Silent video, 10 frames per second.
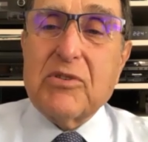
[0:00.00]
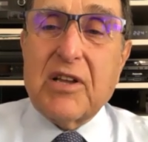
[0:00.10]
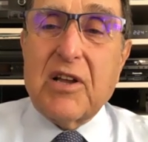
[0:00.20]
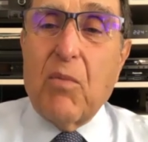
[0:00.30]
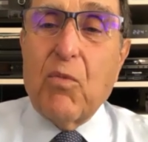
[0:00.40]
that
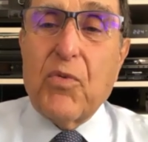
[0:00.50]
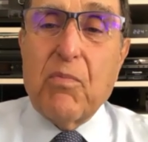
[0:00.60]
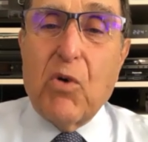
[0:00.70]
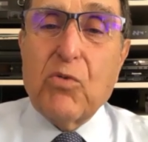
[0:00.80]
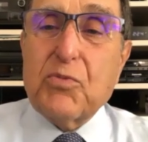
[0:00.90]
come with
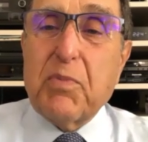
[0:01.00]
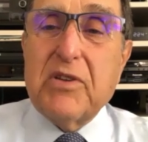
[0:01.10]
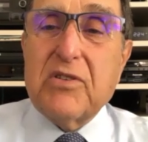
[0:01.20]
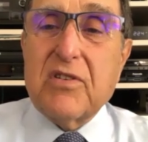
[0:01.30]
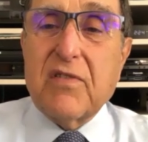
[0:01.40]
most
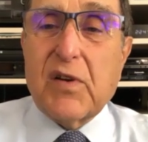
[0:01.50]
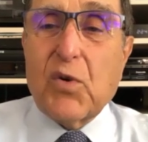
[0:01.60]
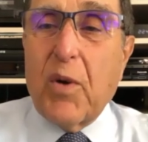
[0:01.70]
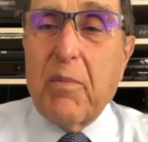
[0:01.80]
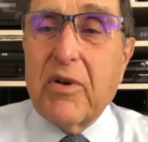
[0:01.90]
pieces of
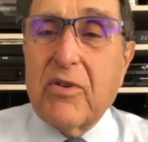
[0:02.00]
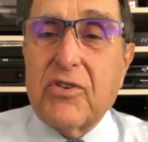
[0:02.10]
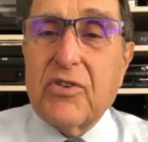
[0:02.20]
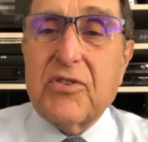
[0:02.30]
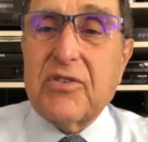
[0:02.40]
equipment are
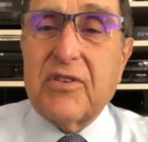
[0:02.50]
just,